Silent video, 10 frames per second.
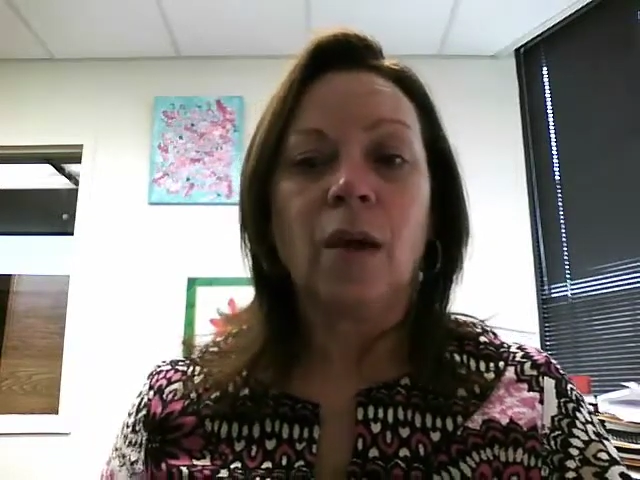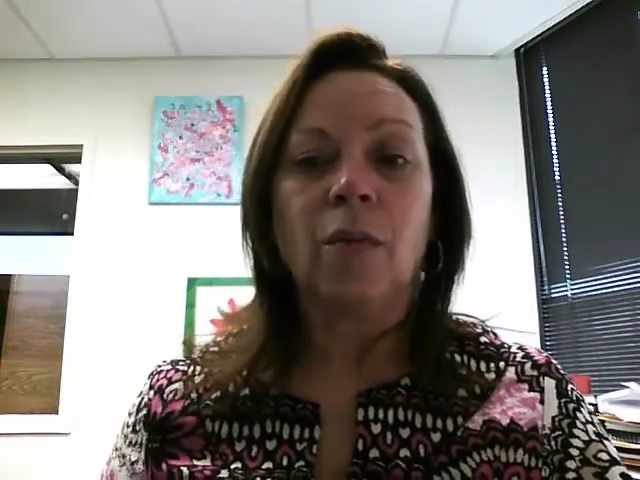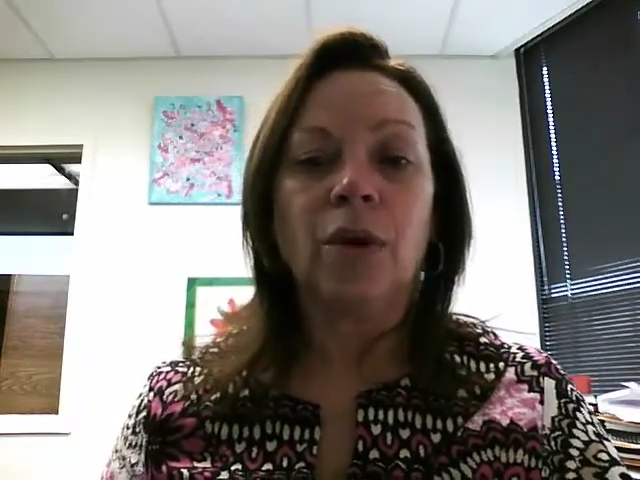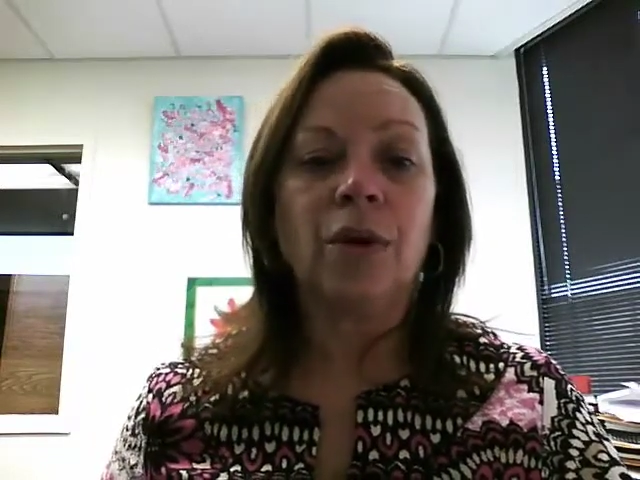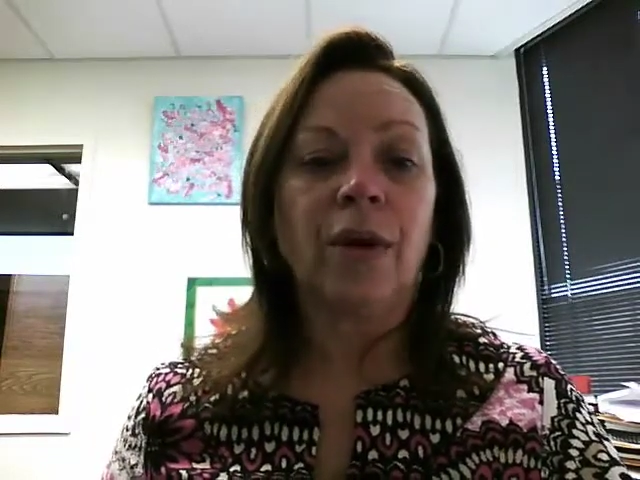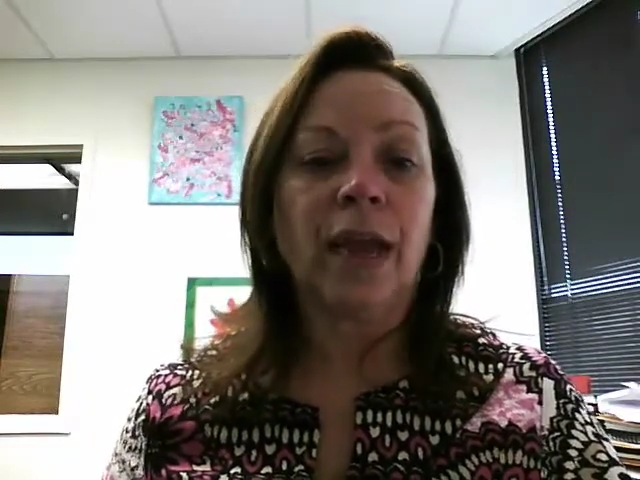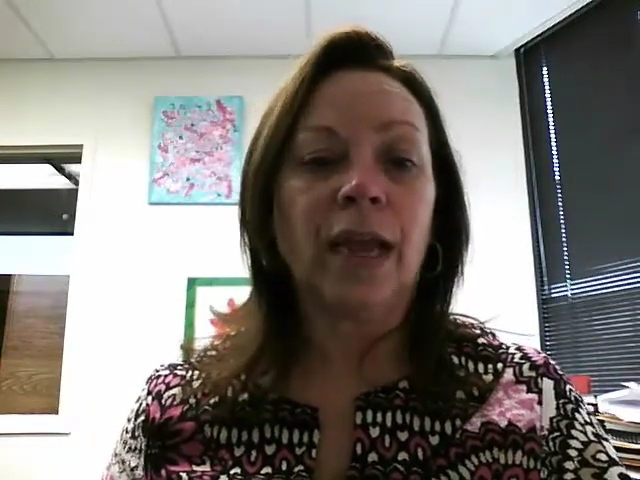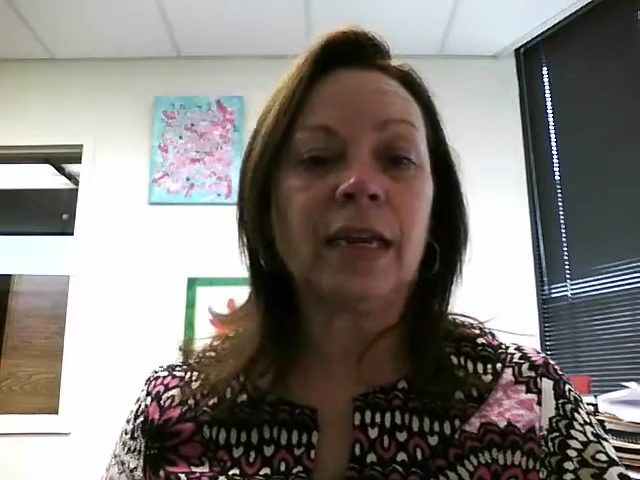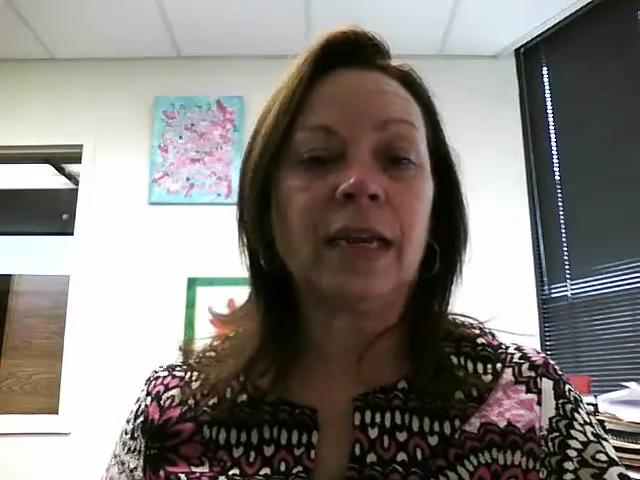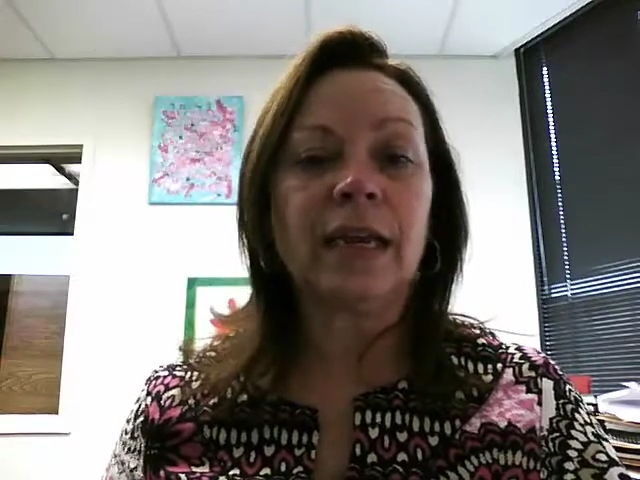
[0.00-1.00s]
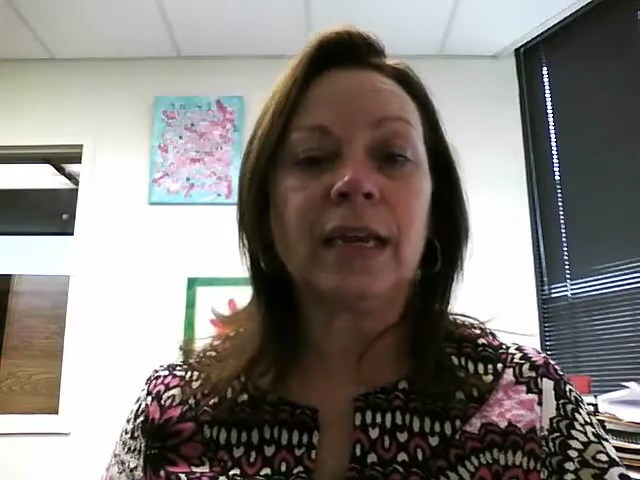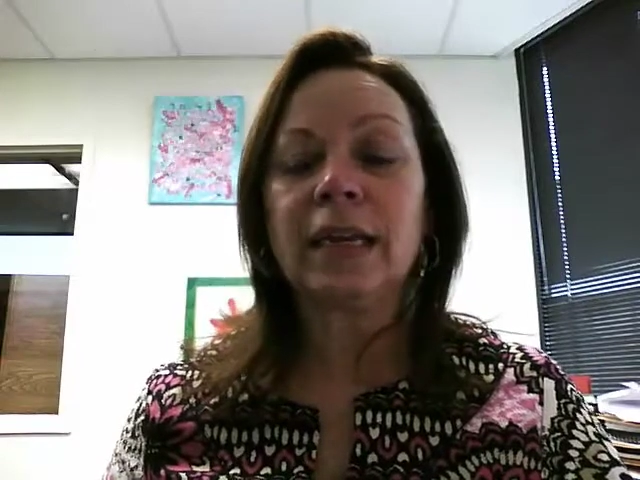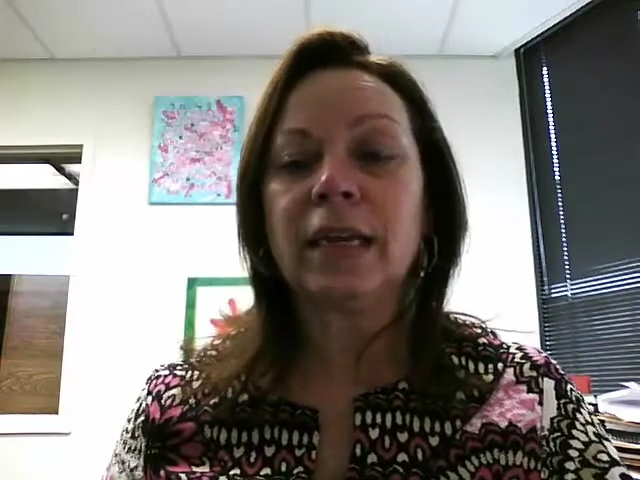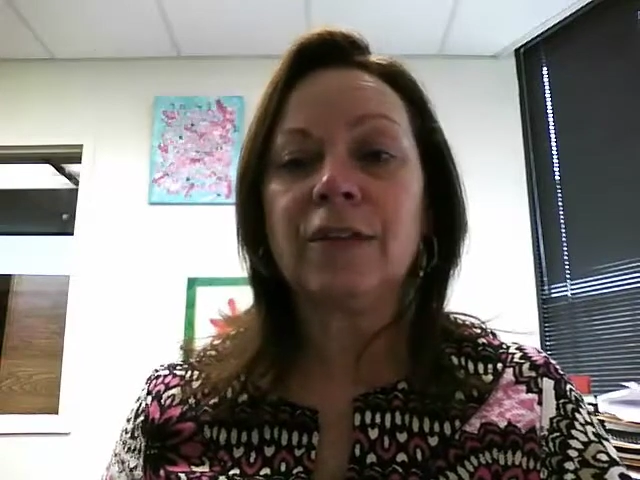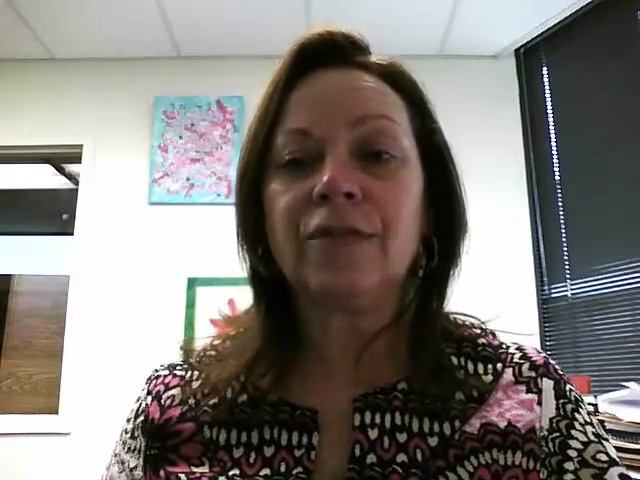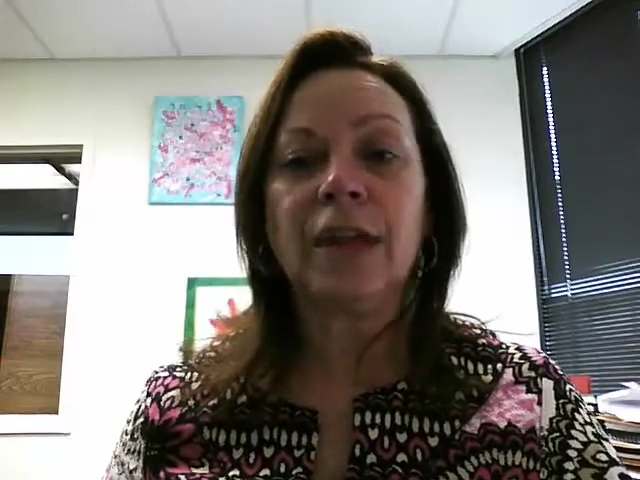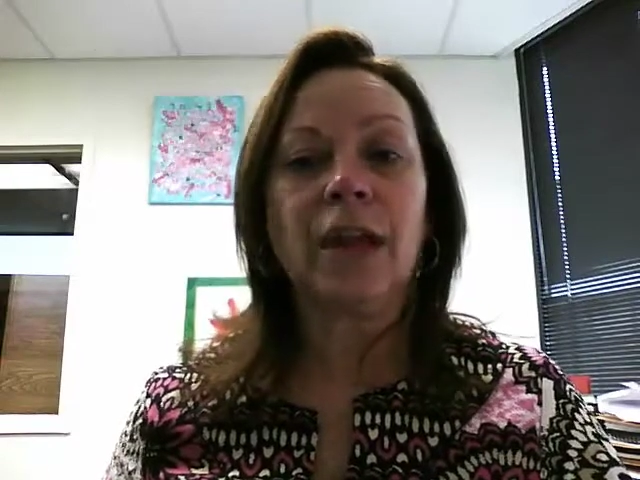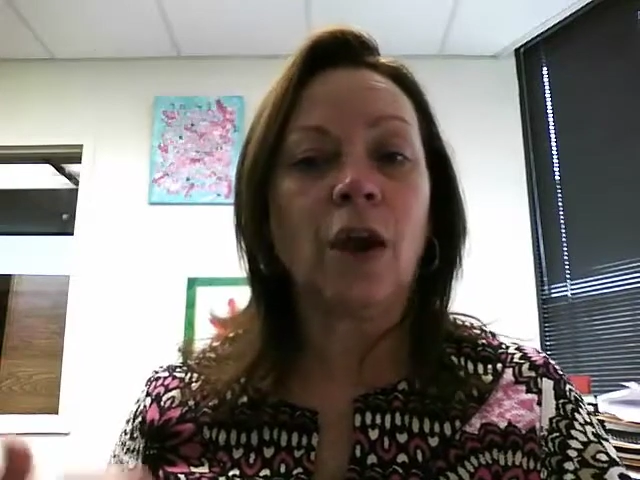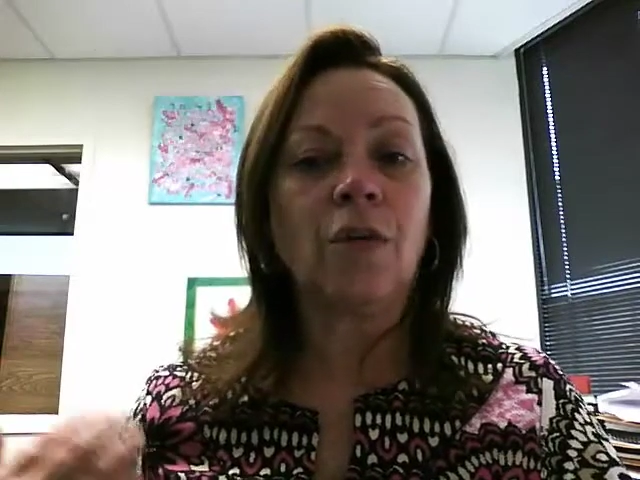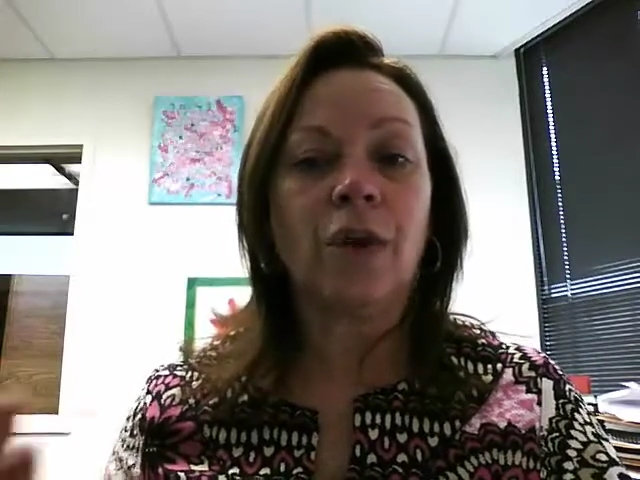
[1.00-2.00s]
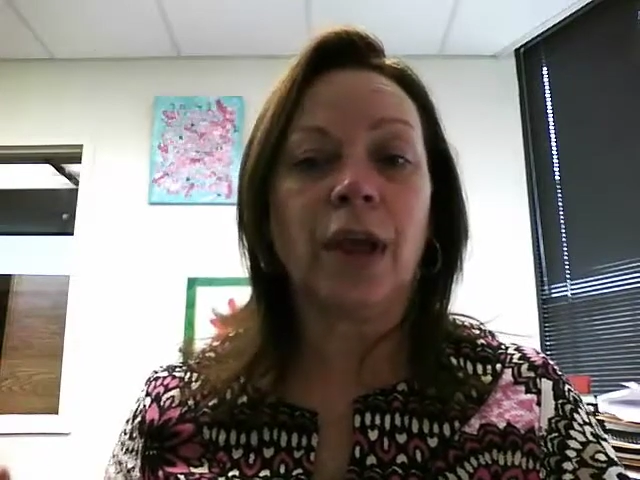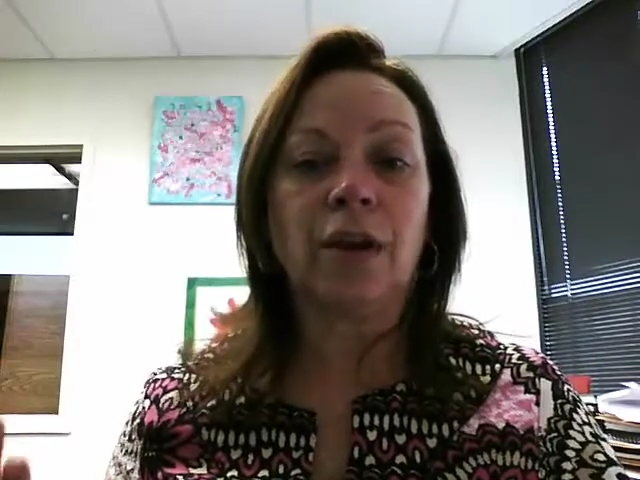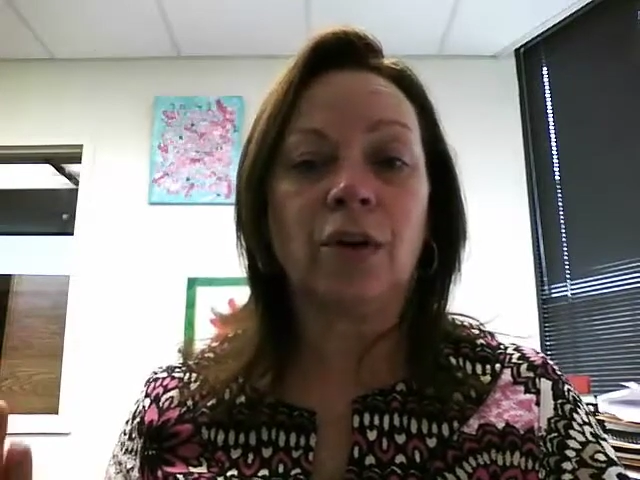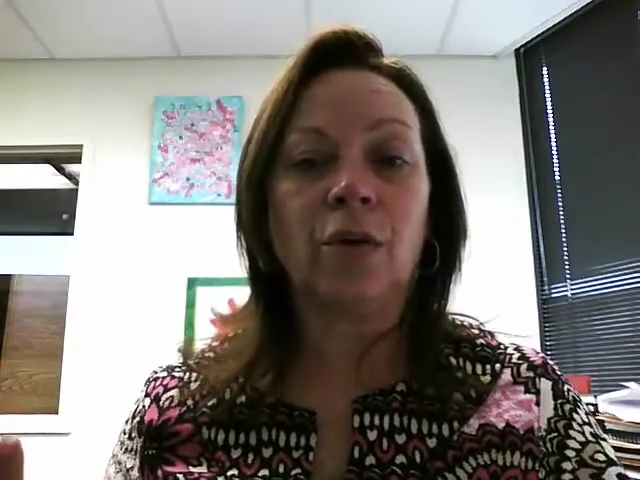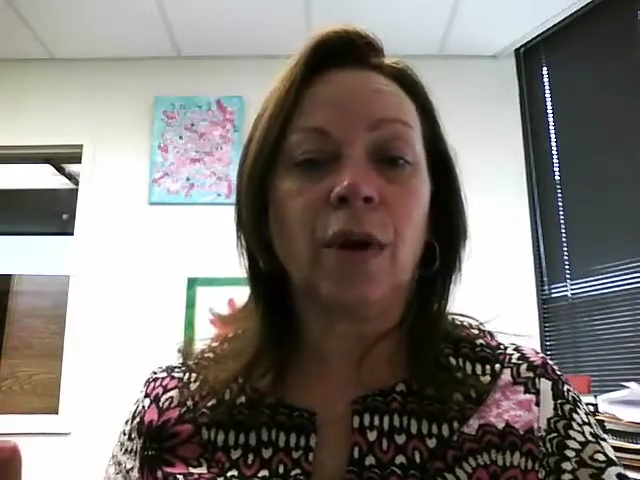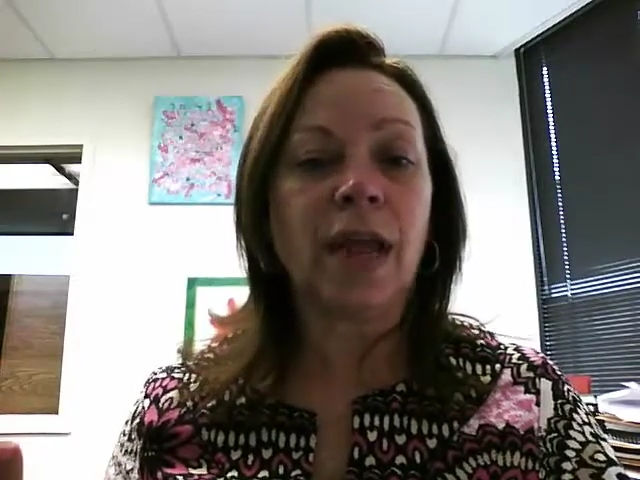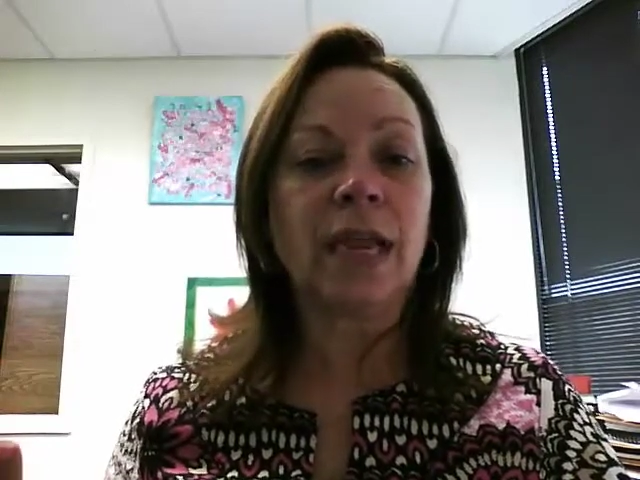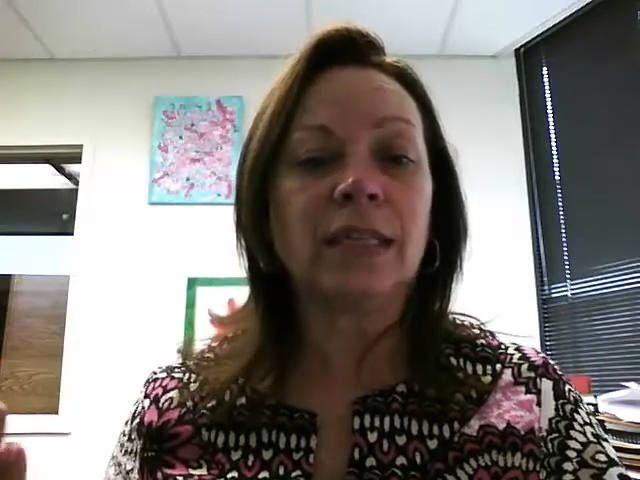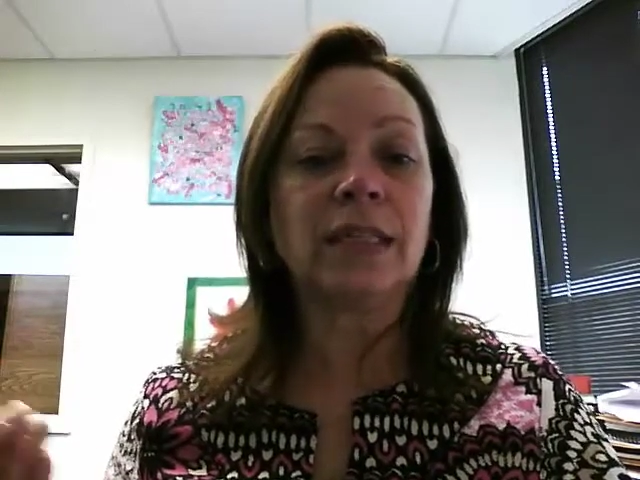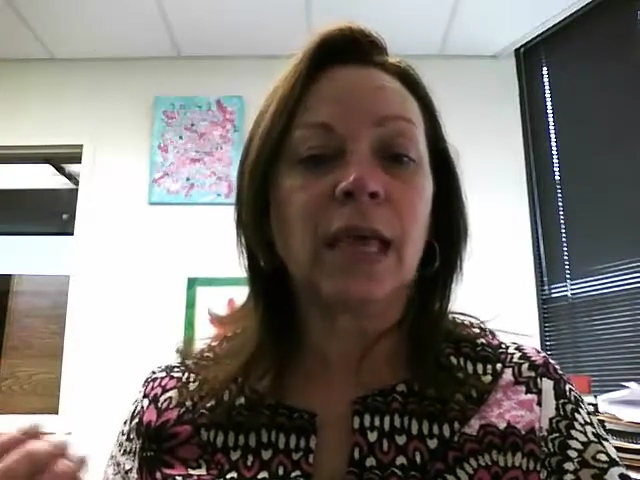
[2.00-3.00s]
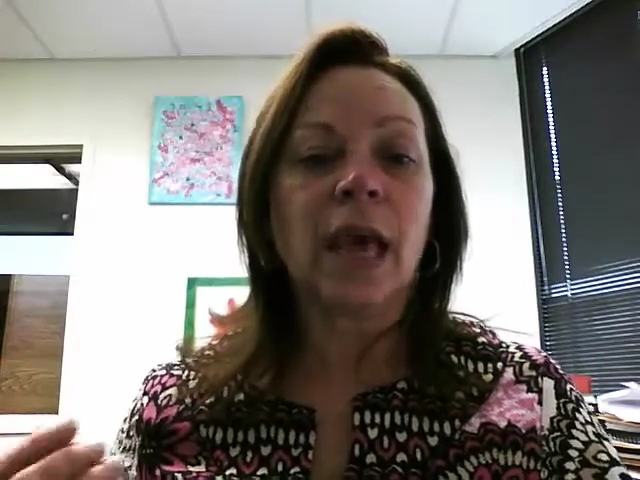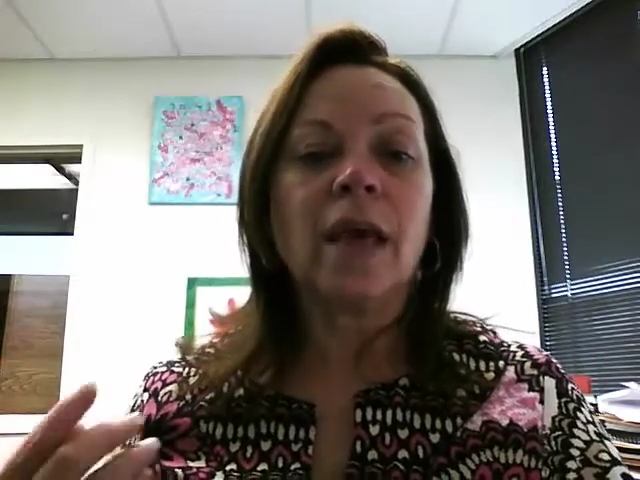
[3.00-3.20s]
where you're handling and lifting overhead cranes,